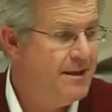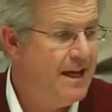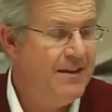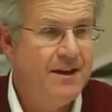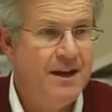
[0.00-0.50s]

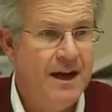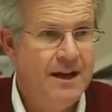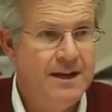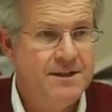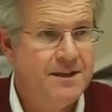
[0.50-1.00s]
In the
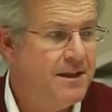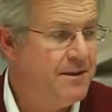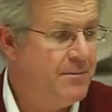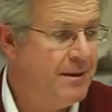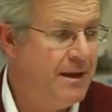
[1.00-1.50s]
90s and
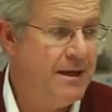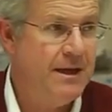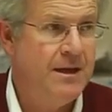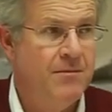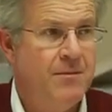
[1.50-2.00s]
then the
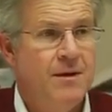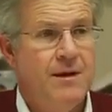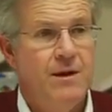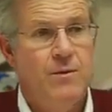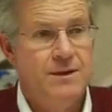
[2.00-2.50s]
millennium,
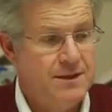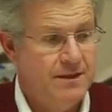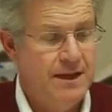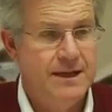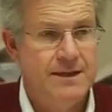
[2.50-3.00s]
it went to
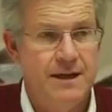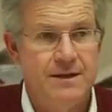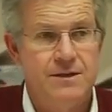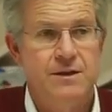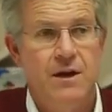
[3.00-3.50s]

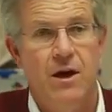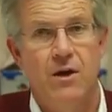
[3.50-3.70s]
latex.